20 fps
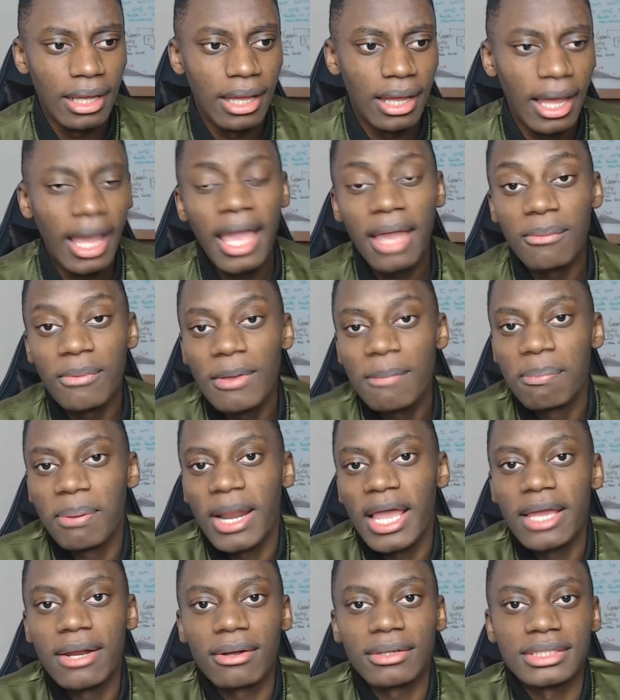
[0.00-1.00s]
Hey, we
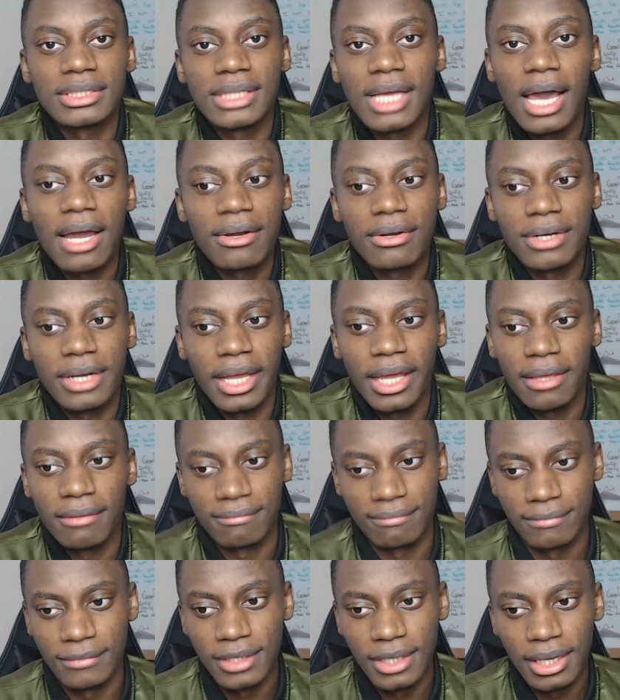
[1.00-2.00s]
played on Saturday,
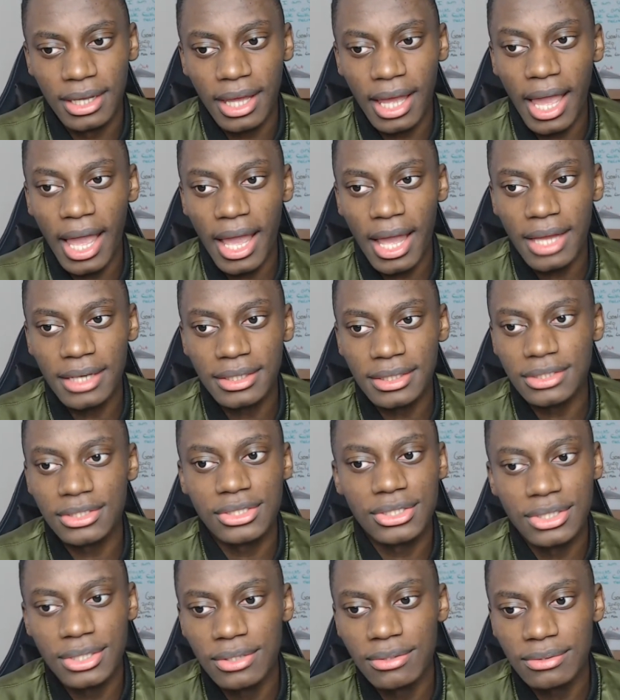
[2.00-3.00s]
and
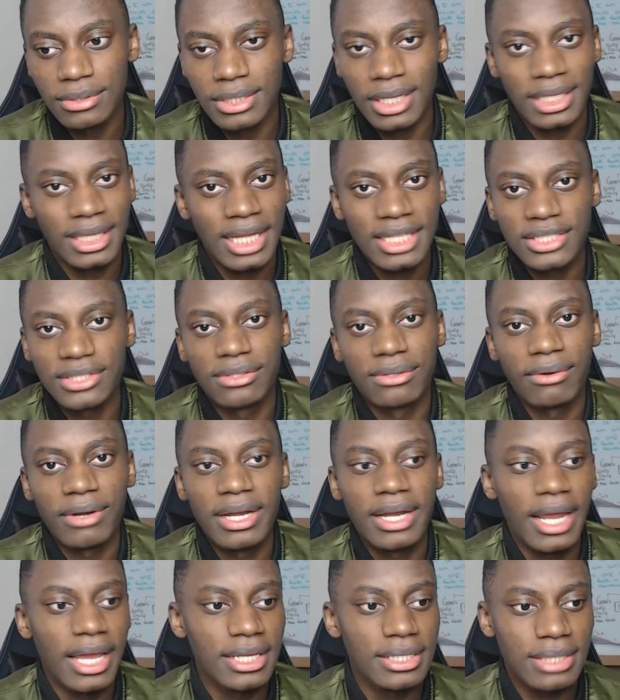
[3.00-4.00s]
it's Tuesday. That's 3
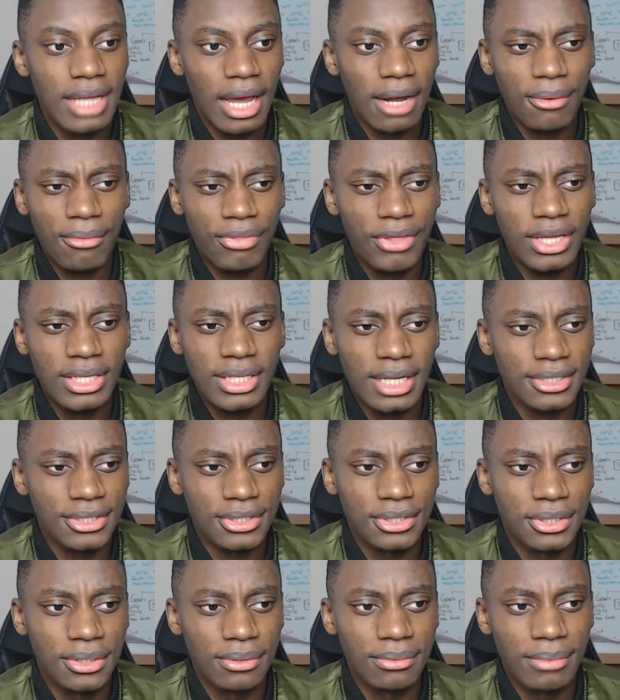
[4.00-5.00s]
days. I don't think
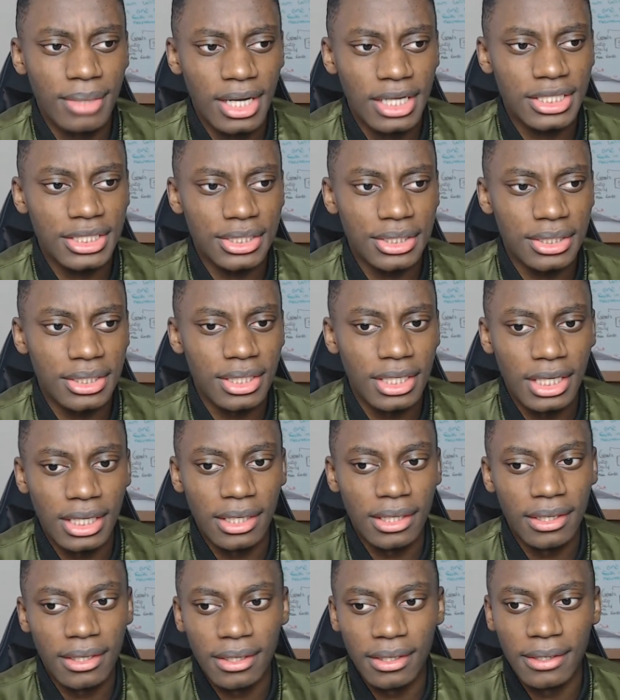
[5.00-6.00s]
that's too much.
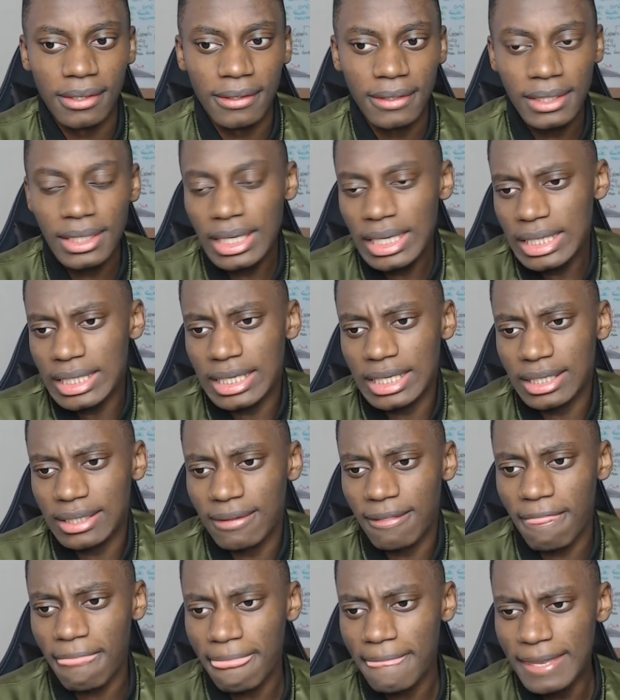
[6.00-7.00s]
Yeah,
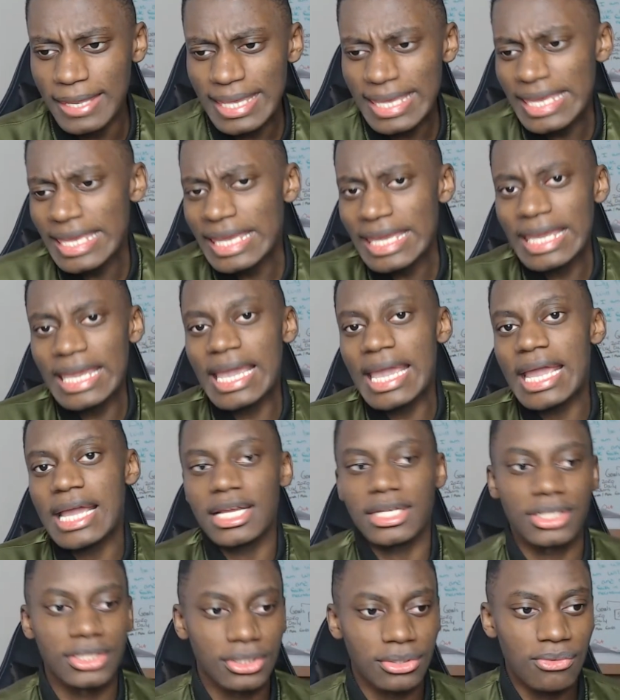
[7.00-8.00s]

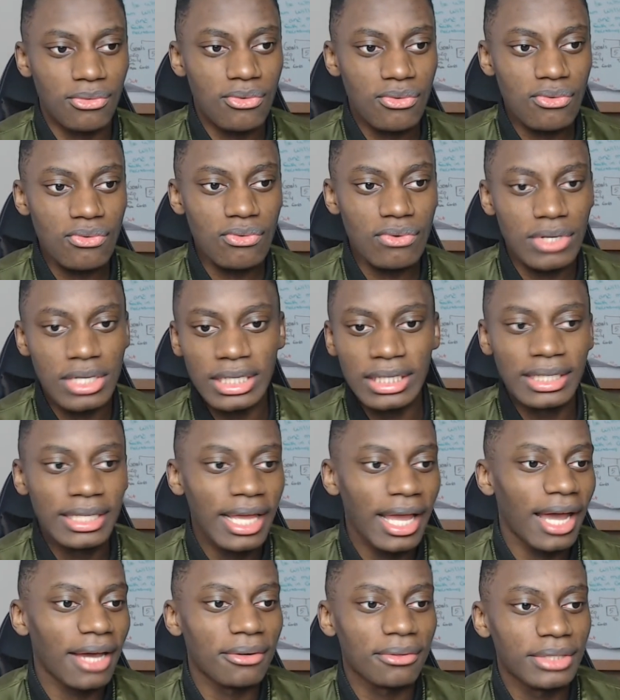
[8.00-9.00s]
sure.
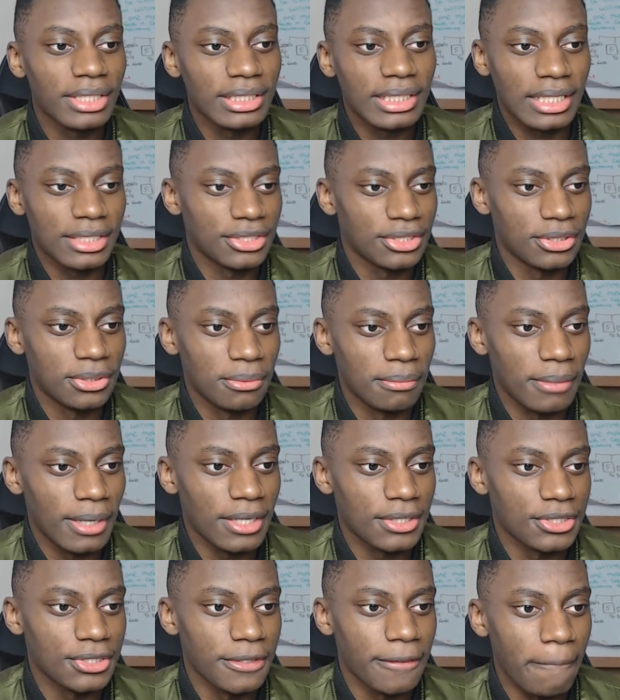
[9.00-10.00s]
Yeah, I don't think that's too
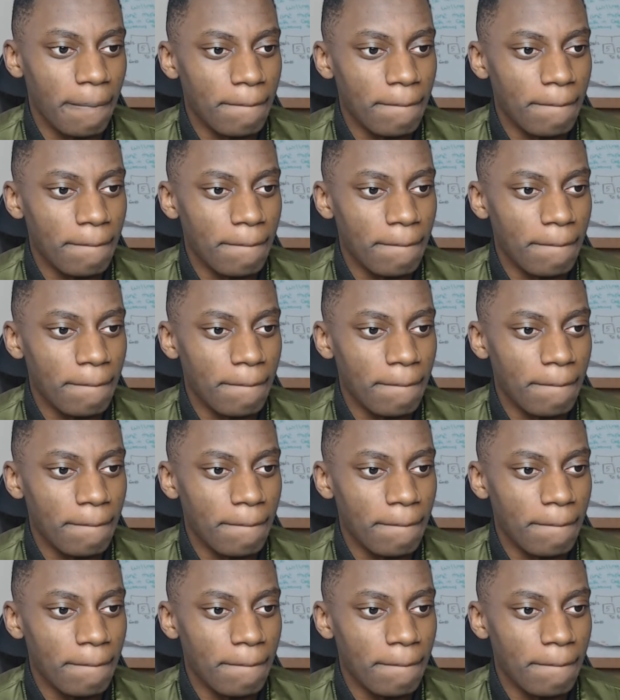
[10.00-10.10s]
much.